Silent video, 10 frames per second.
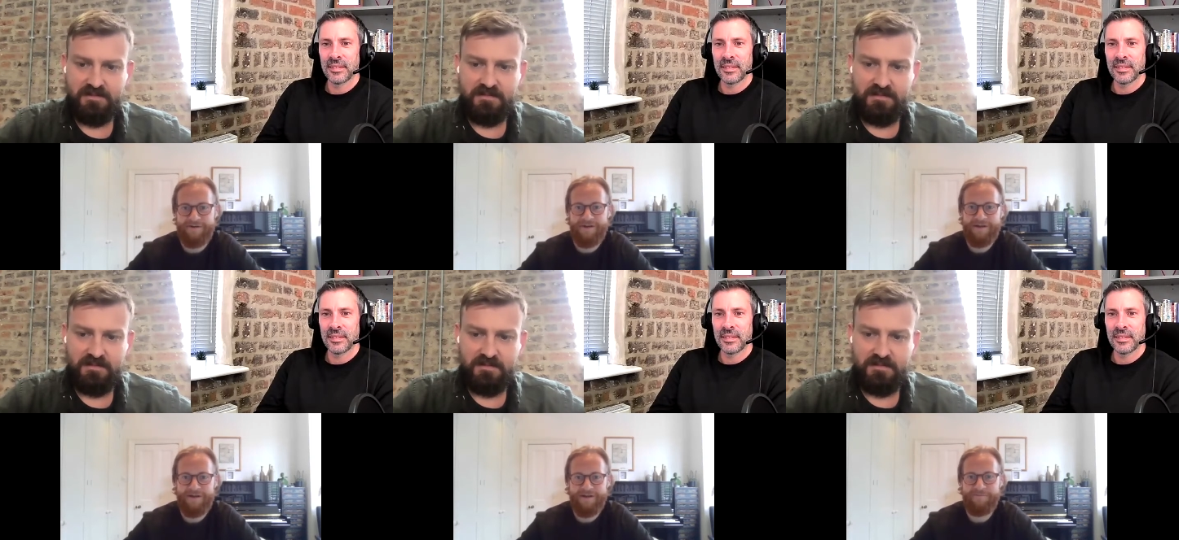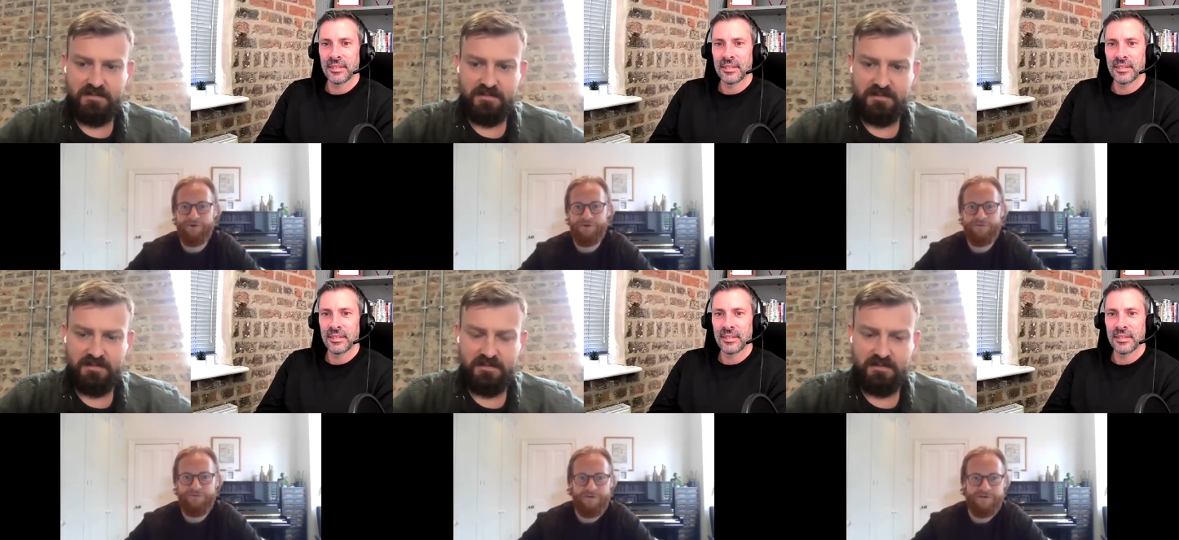Speaker 1: only going to improve.
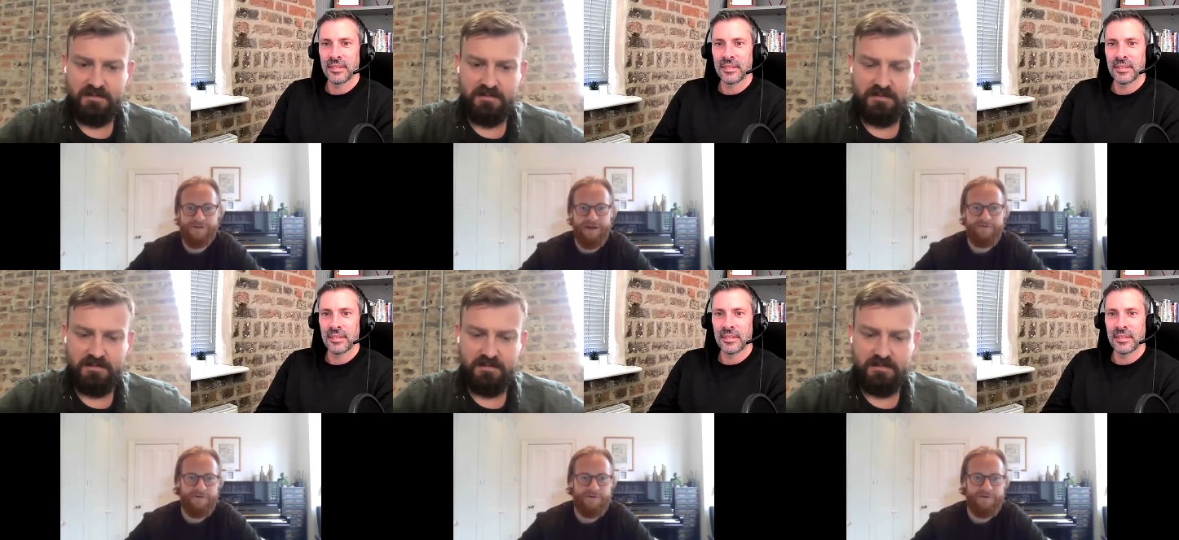So